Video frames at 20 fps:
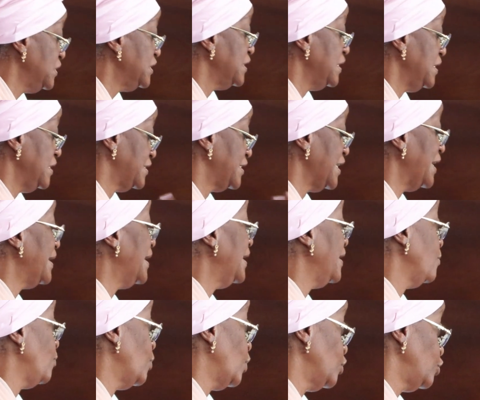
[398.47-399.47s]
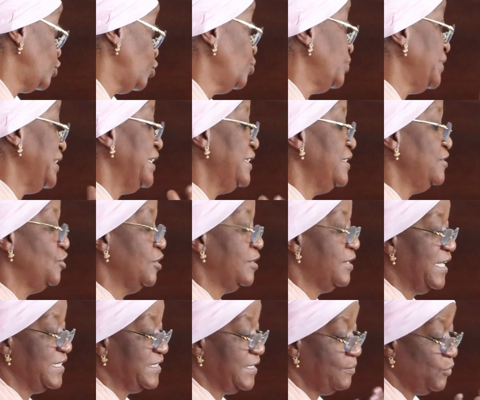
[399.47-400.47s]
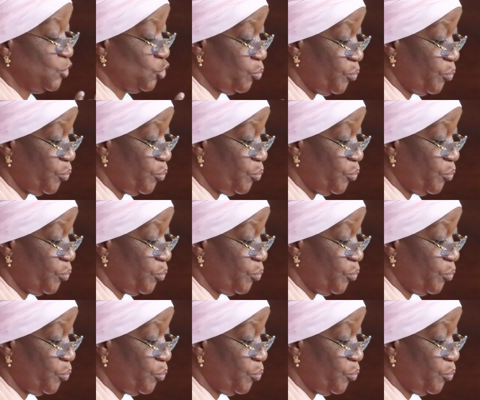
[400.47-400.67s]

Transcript: internally we also would need the General Assembly